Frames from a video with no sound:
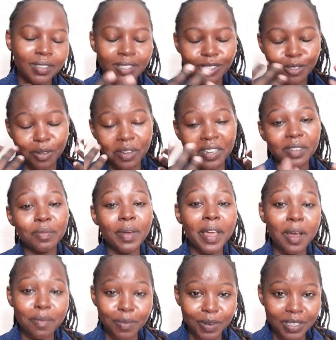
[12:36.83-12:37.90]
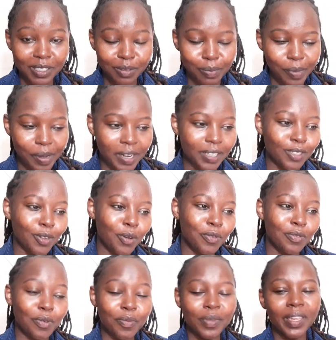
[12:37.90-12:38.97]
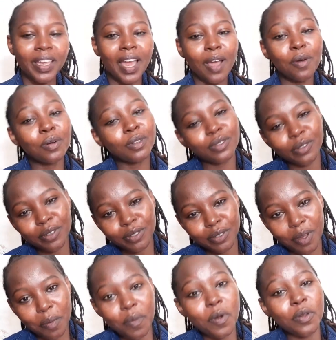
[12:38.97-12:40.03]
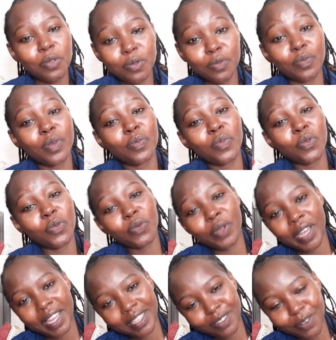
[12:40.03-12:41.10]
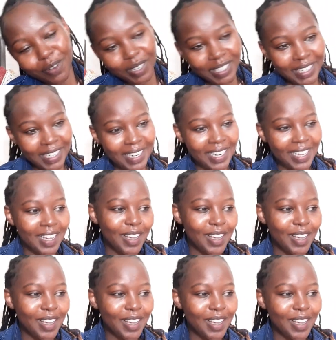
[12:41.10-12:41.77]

Sorry, by a policeman. So for me, I was also among those people who were escorted,